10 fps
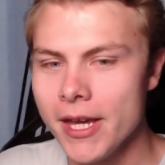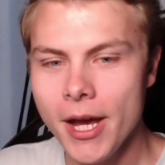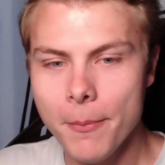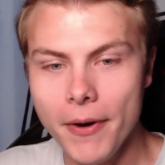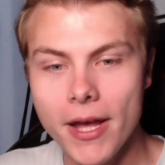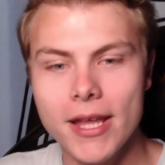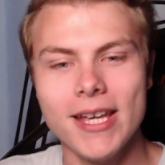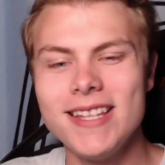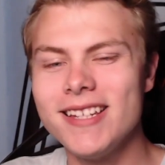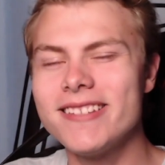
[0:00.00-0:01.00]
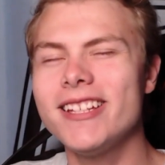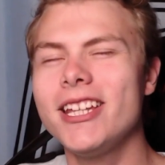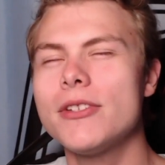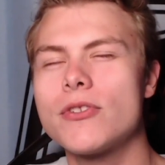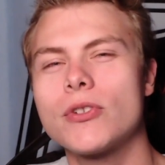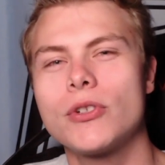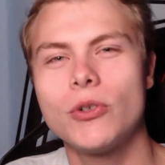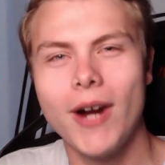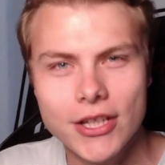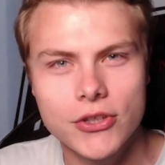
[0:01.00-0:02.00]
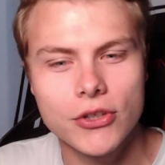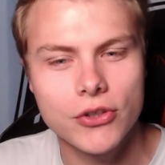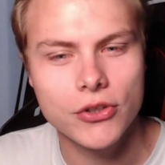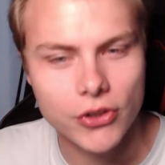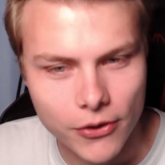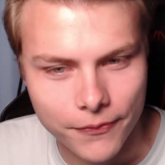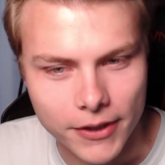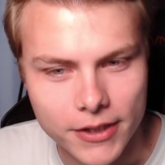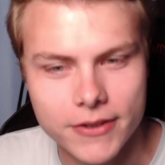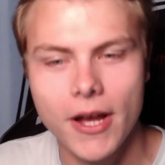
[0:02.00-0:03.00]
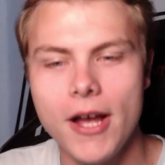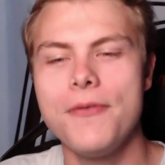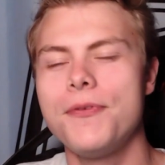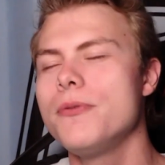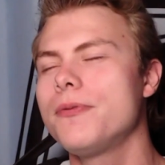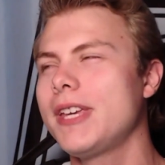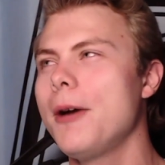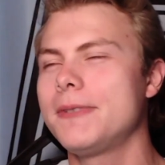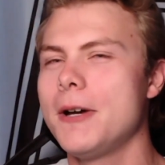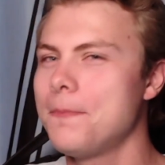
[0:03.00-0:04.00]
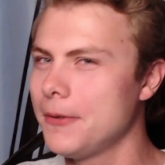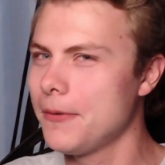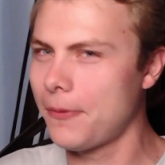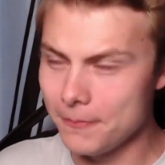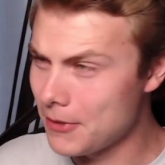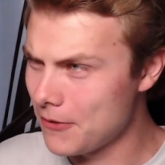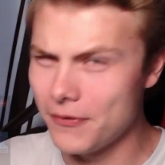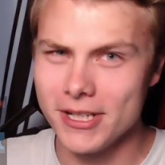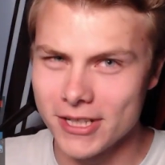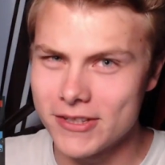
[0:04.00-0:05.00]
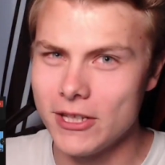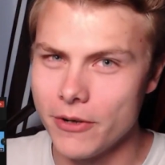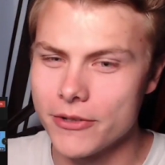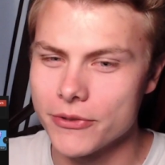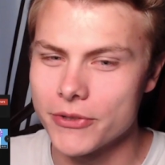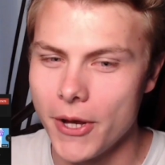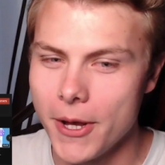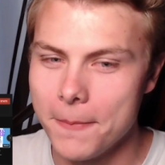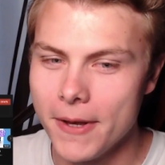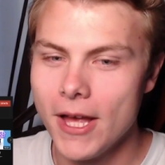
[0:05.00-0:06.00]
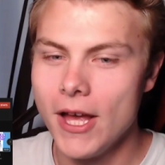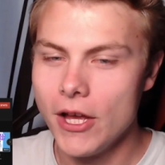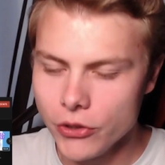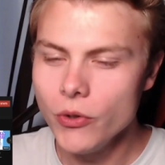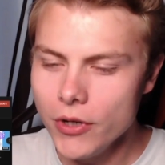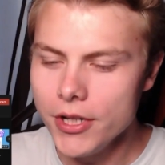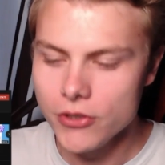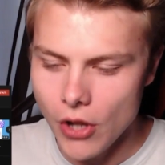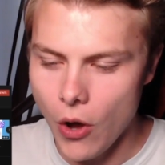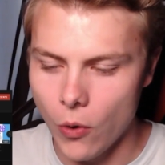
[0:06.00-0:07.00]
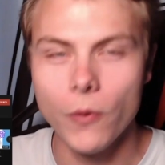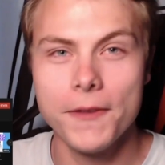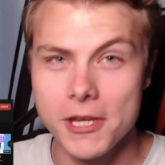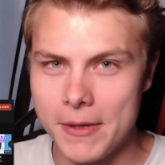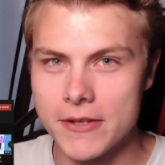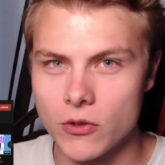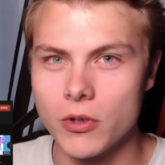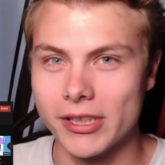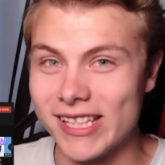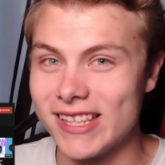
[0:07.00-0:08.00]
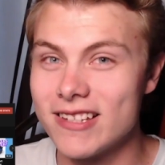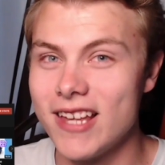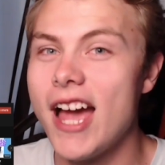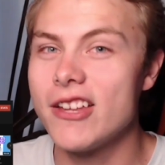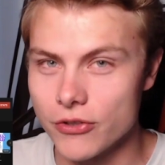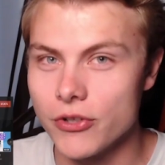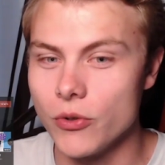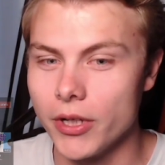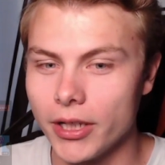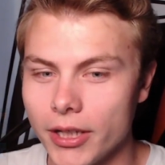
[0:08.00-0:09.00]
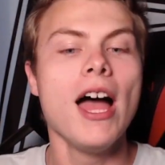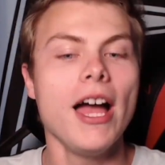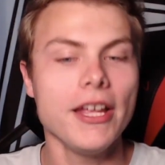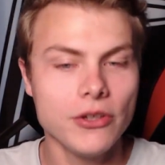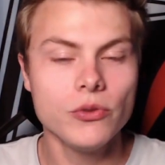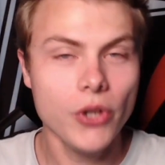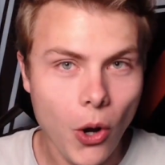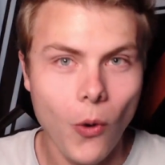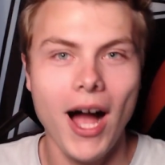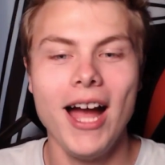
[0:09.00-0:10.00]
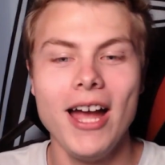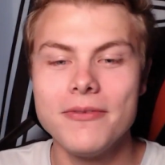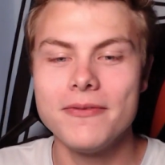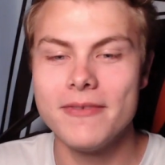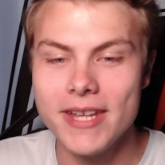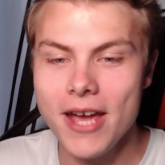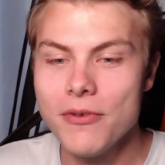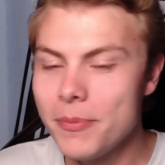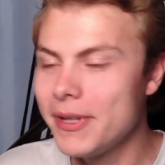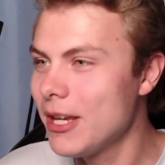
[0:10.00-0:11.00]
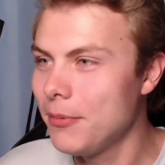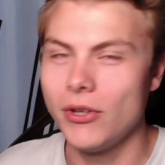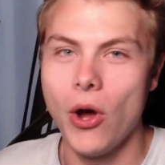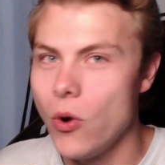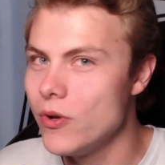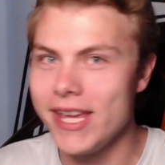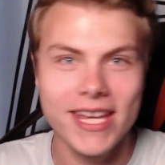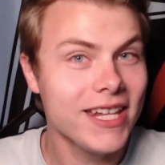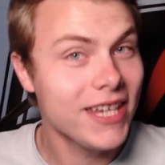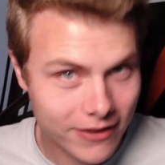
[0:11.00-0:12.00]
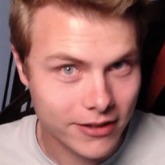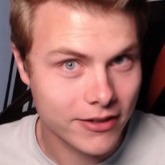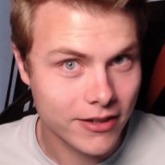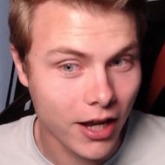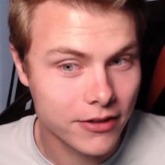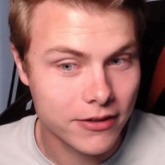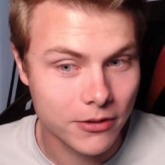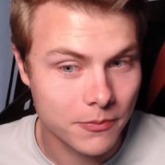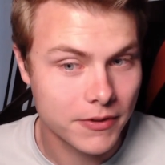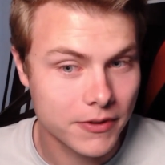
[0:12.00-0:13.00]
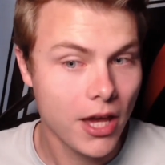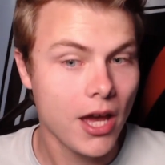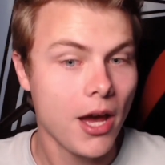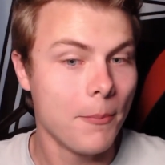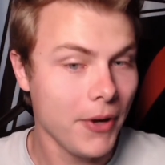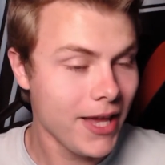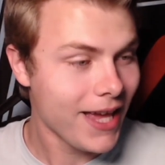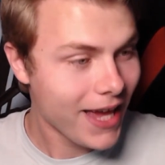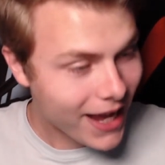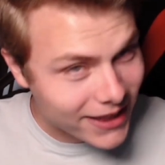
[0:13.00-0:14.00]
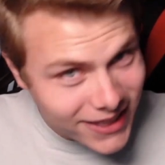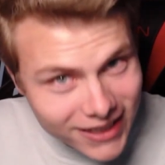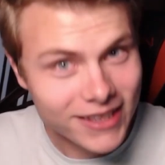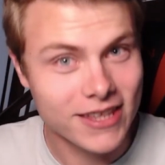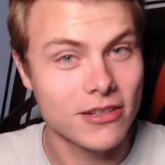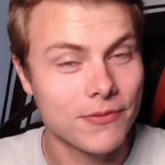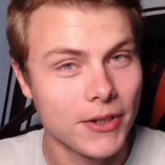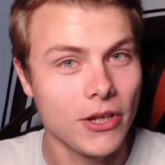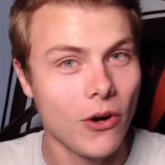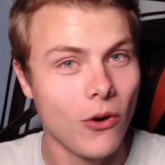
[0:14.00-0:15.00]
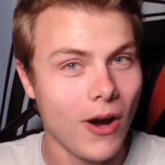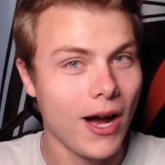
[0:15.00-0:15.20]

But it doesn't even scratch the surface. If you've kept up with my friend Acceleracers Hub, you already know the amazing work that these guys are doing. And you know I've never been able to own any of these customs, but at the end of this video,